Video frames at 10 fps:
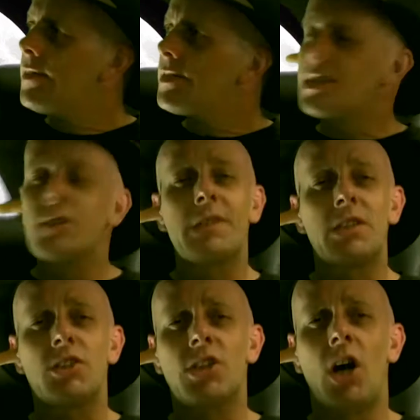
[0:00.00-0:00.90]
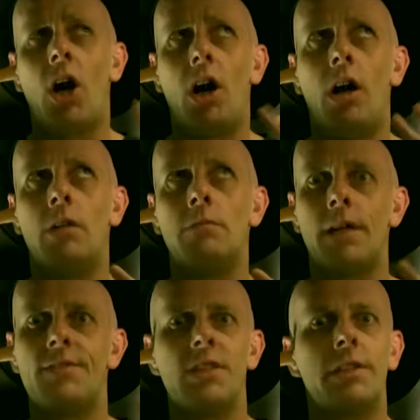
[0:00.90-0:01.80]
That is because on
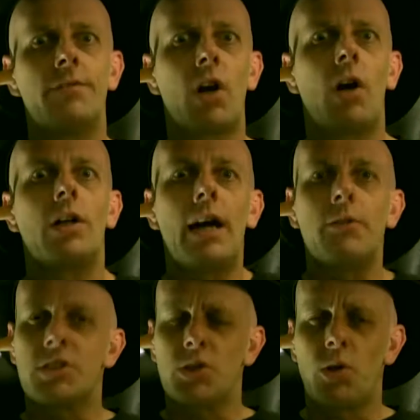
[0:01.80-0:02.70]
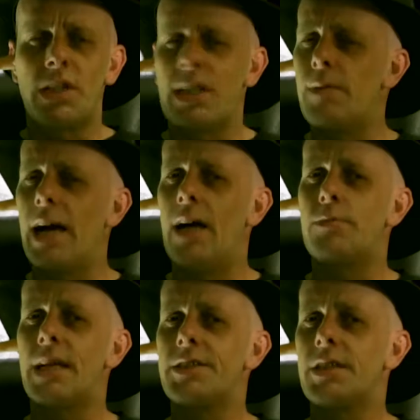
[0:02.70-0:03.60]
my third vlog I was talking
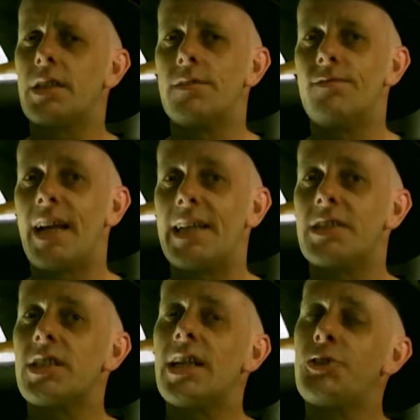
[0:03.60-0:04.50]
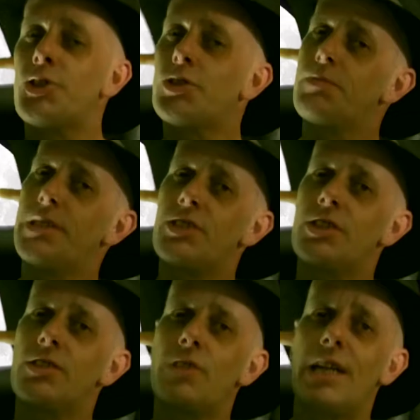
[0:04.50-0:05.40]
about practical effects, and I'd just been
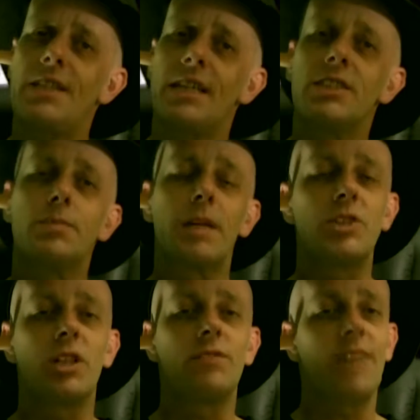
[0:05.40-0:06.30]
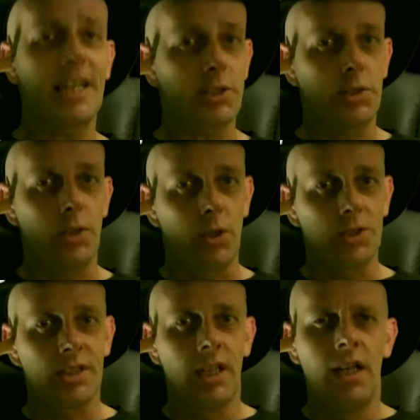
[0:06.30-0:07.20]
to the Rain Dance Special Effects
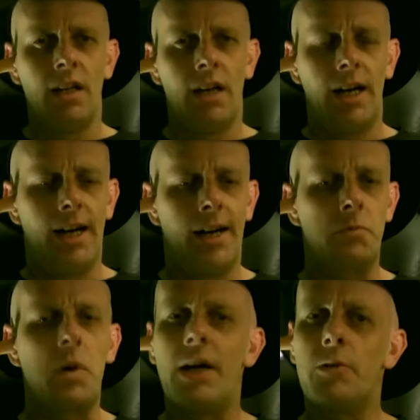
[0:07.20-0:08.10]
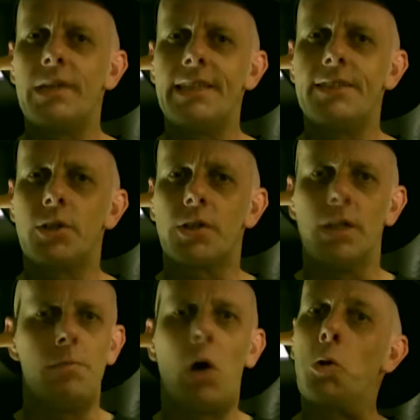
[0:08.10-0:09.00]
course where we took
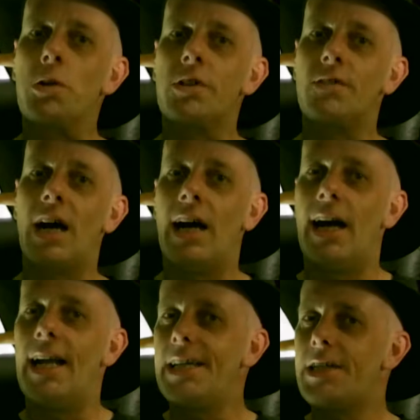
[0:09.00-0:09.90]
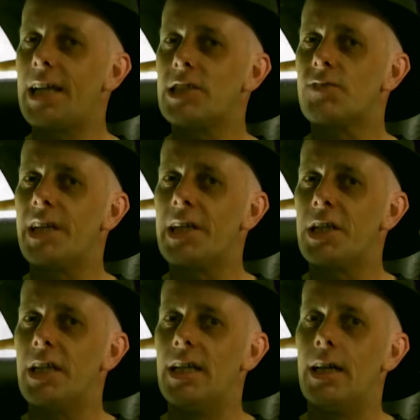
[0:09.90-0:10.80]
a mould of our index
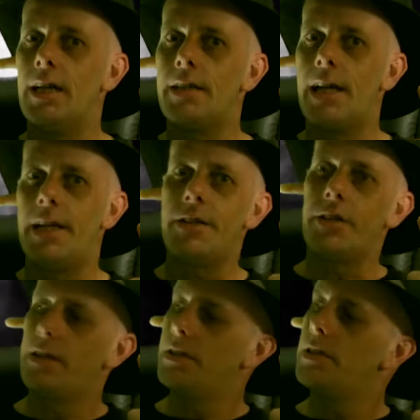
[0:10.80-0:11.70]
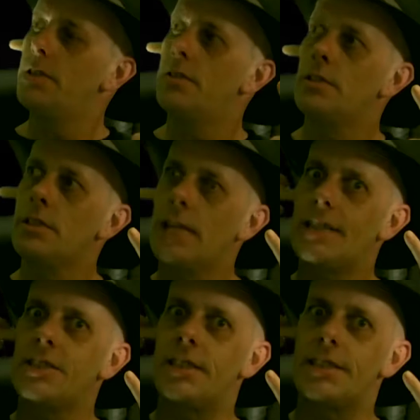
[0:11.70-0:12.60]
finger and then
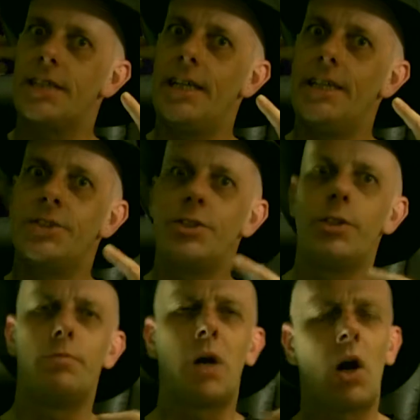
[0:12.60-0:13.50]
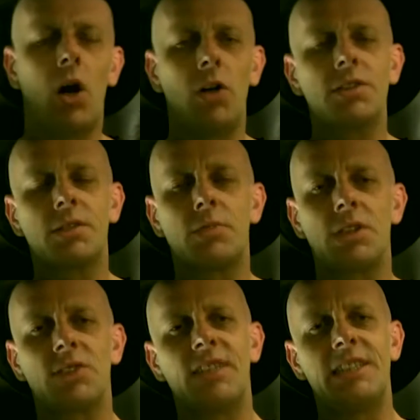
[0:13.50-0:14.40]
cast it in 2-part
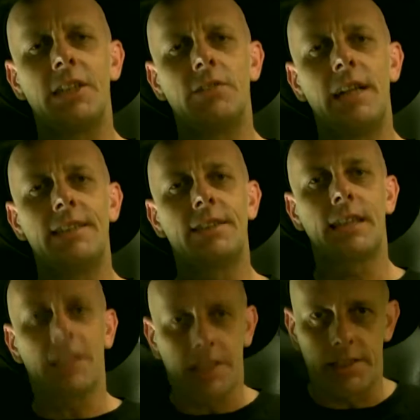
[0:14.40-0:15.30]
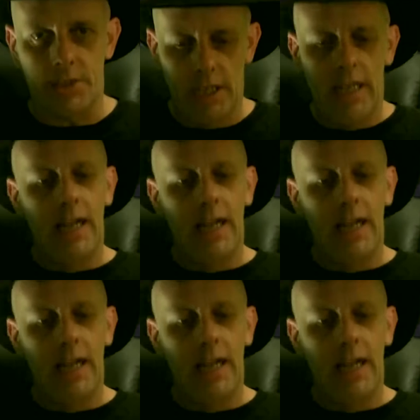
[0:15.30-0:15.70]
prosthetic grade silicone.